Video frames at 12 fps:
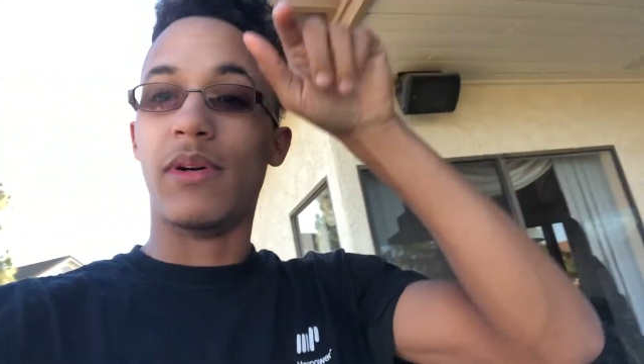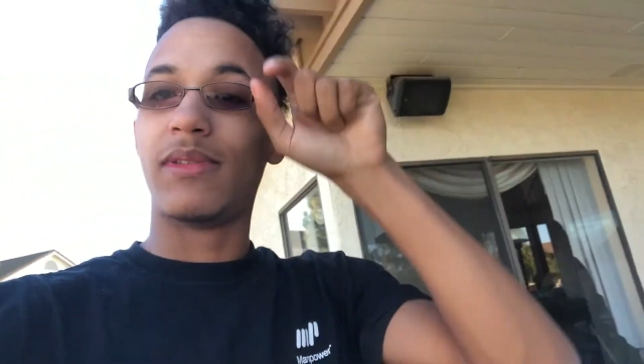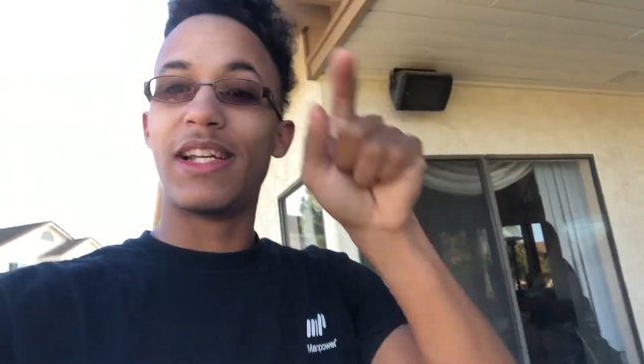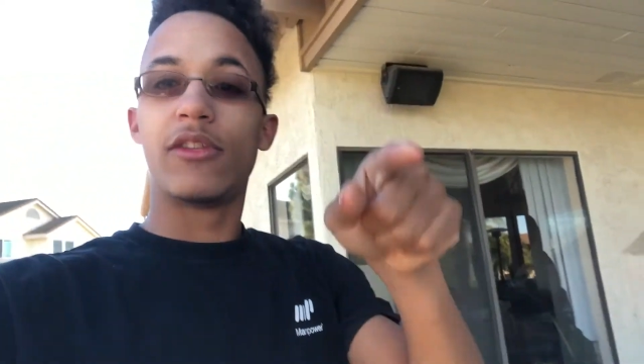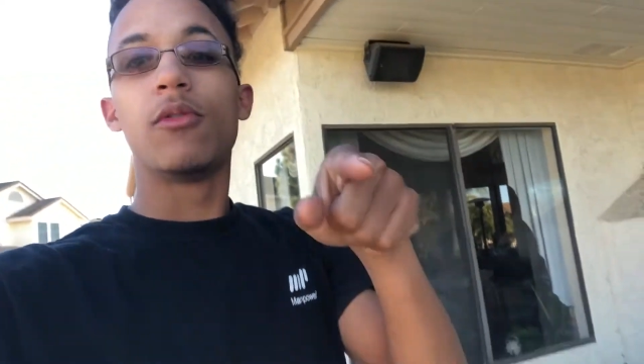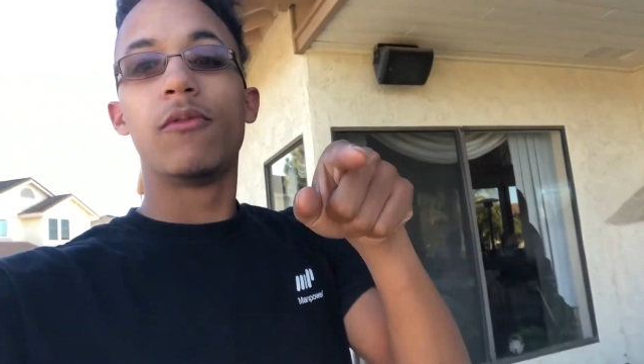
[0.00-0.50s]

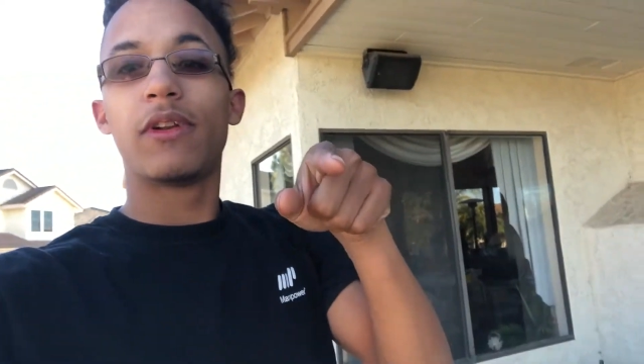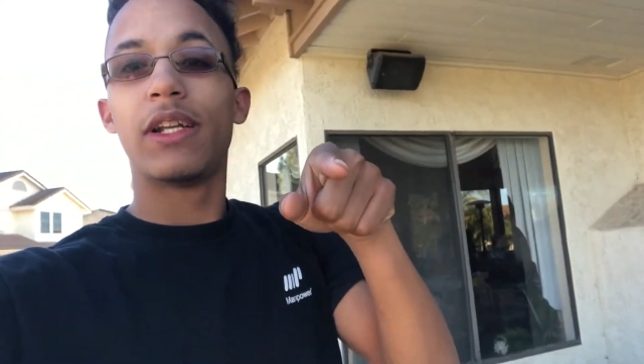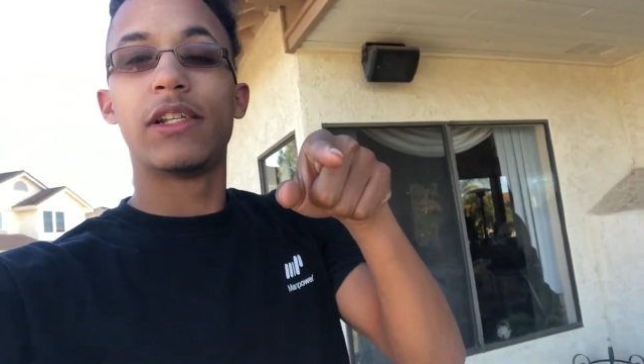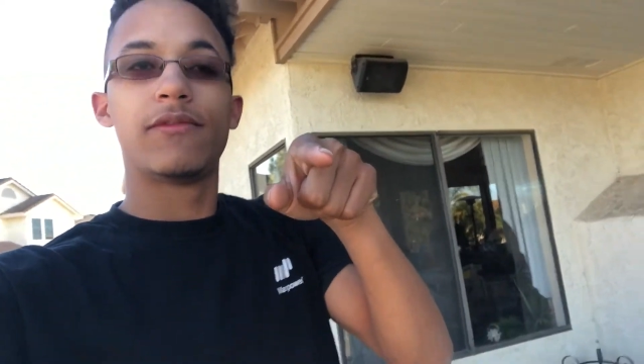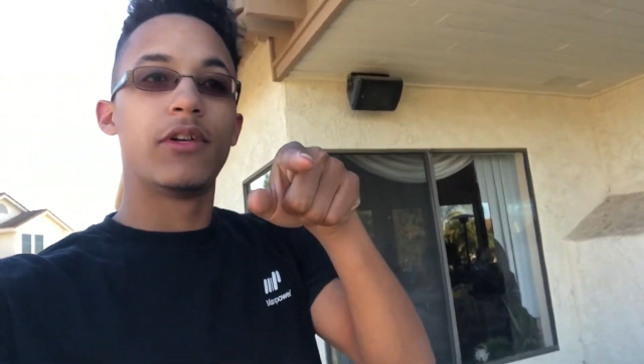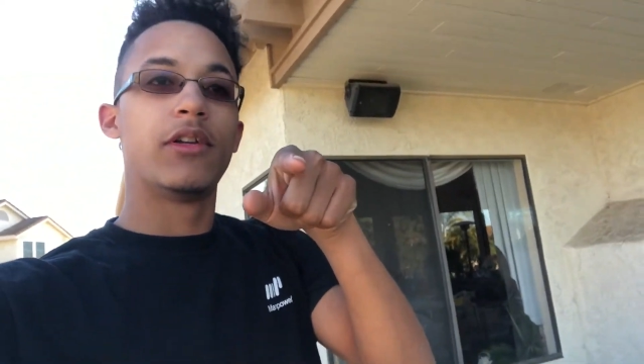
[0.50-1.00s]
stay tuned for the
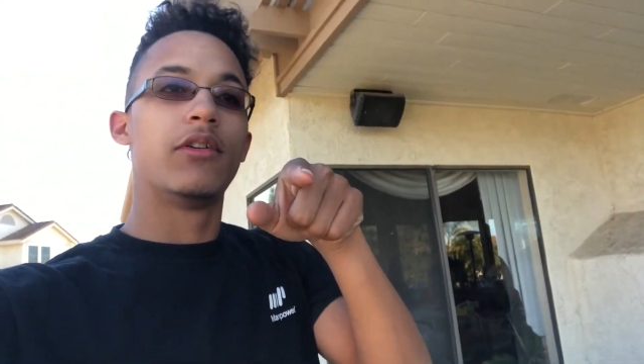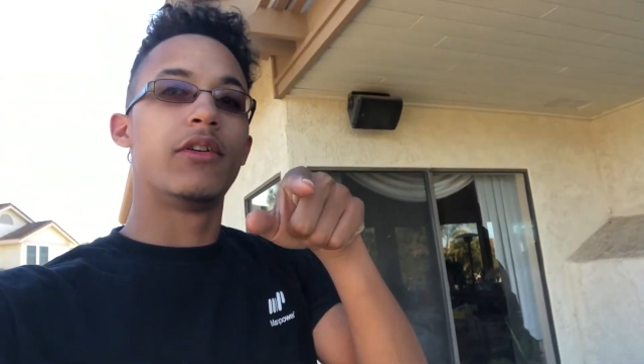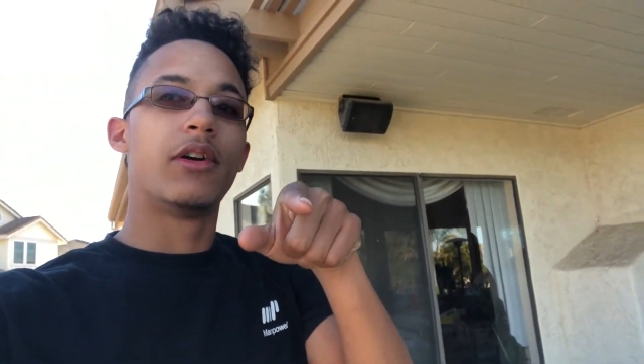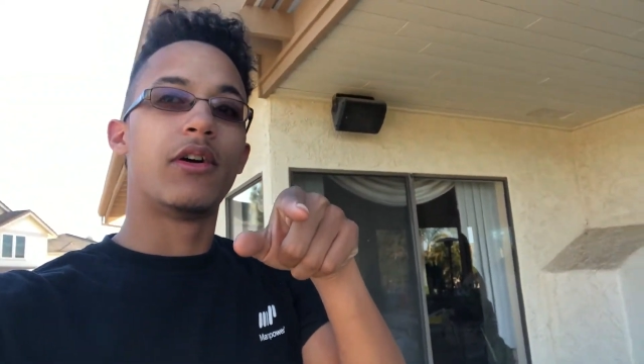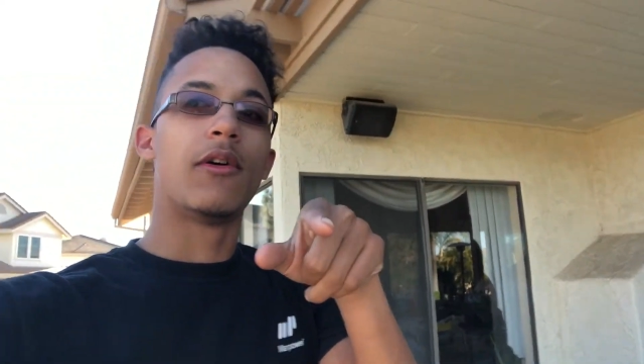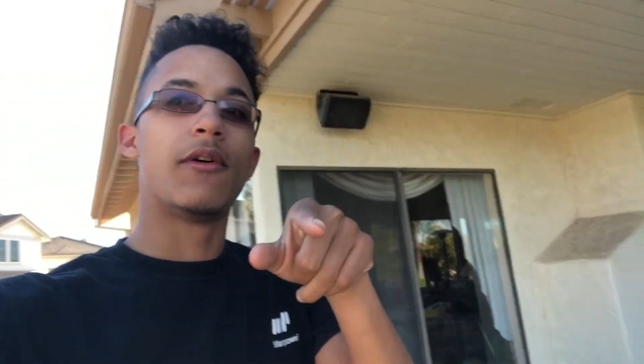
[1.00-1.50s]
next video
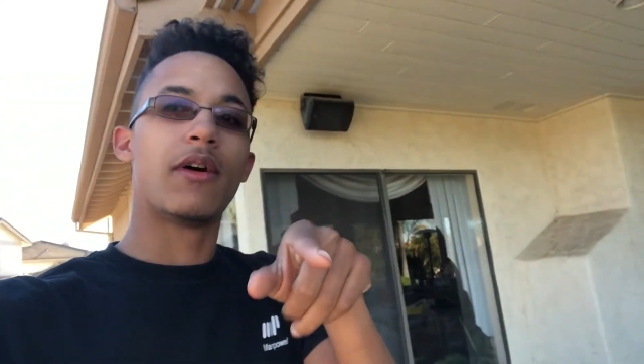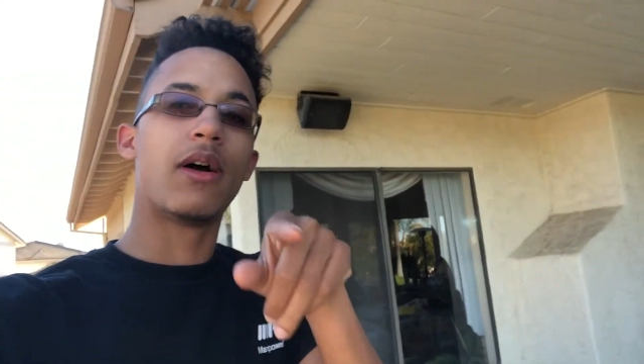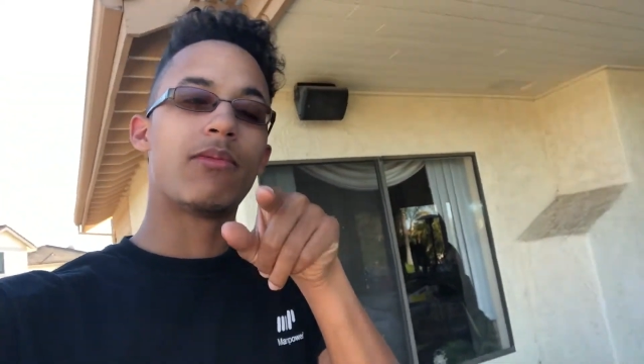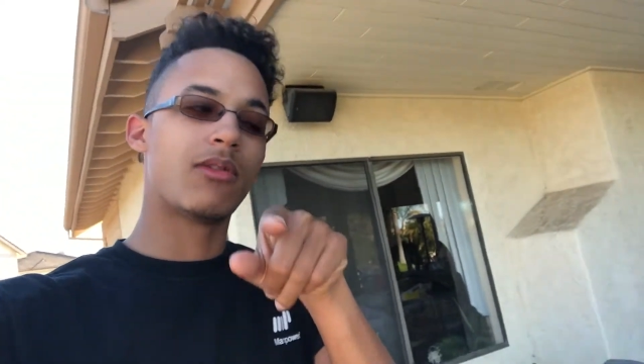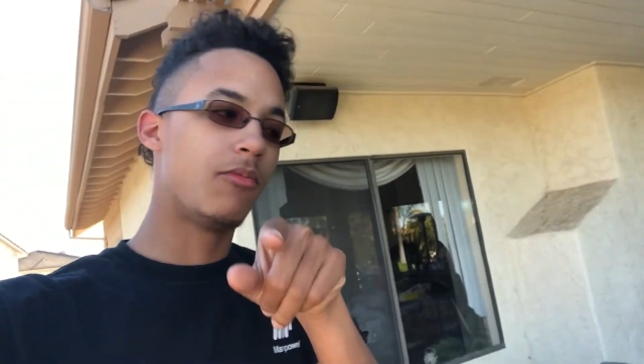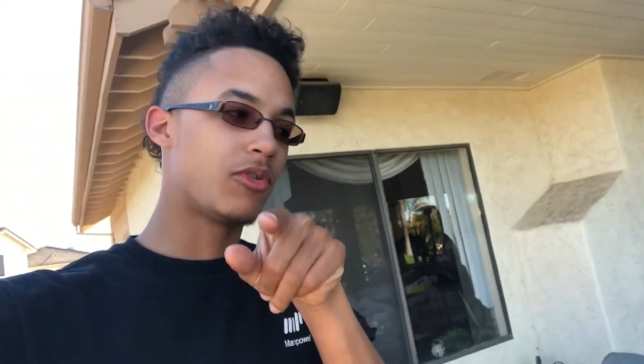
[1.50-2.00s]
y'all
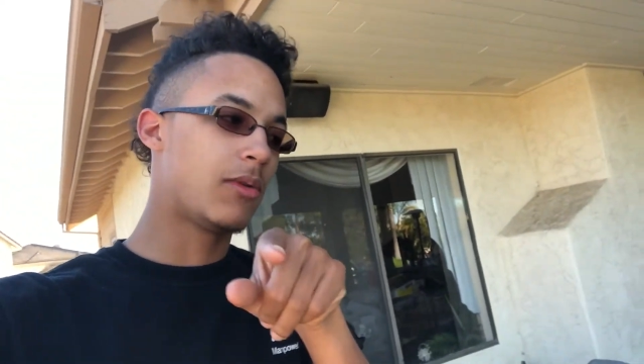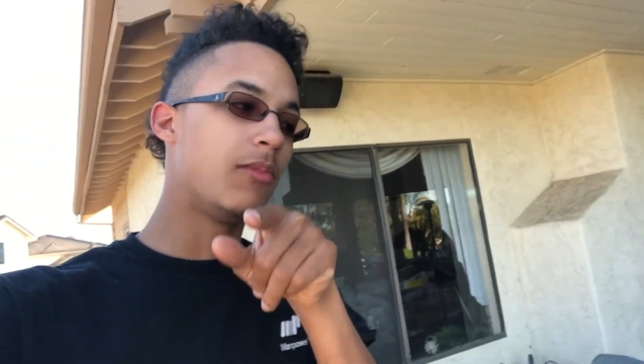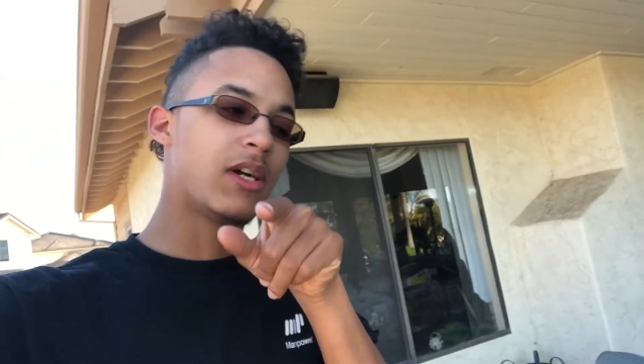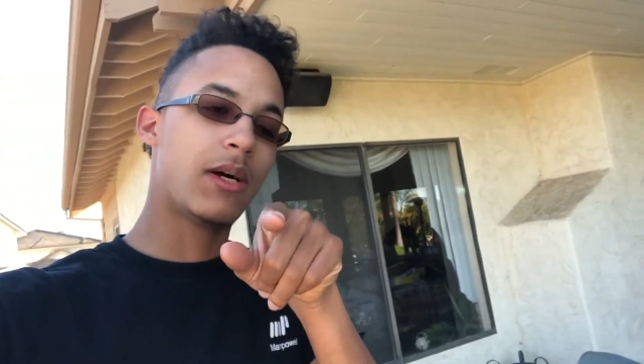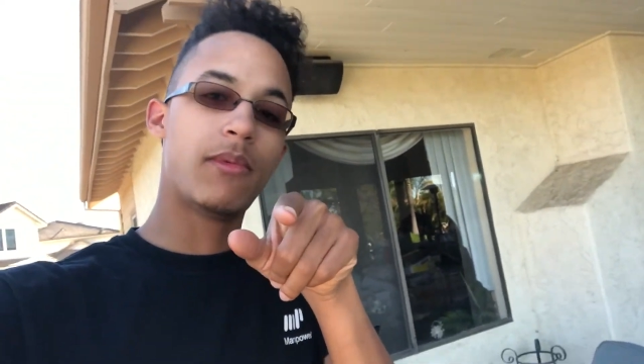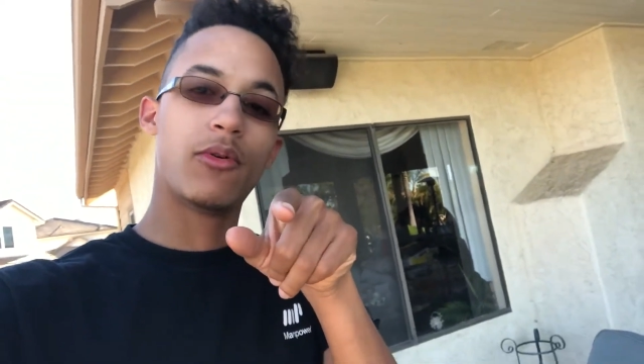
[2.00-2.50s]
i promise you all i'm
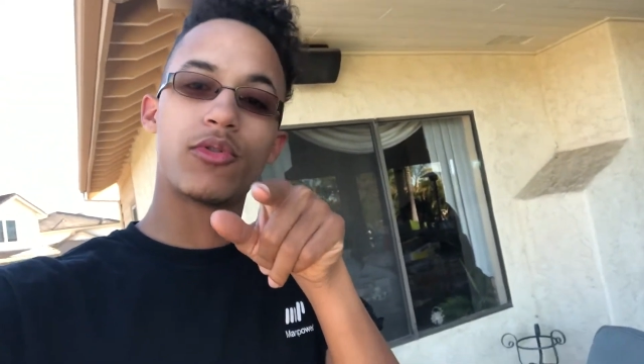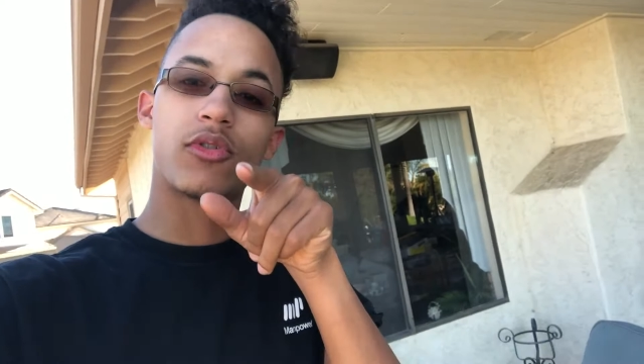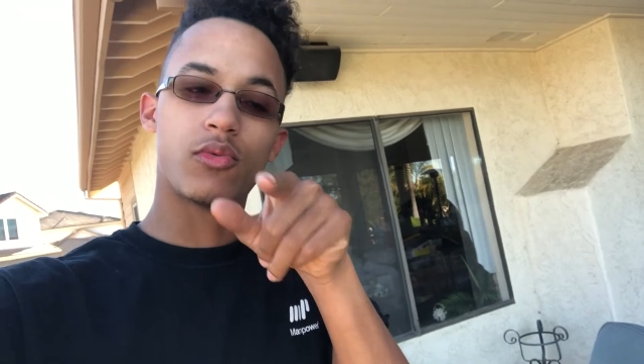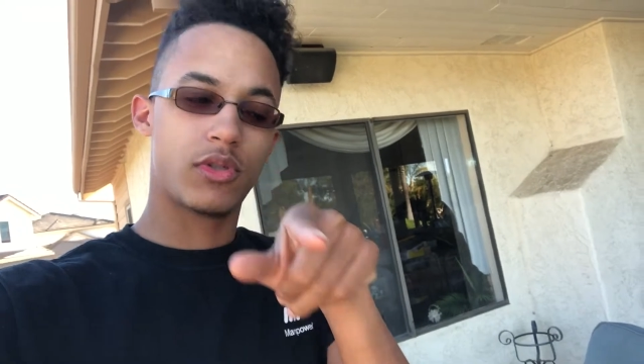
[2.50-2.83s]
gonna come out so,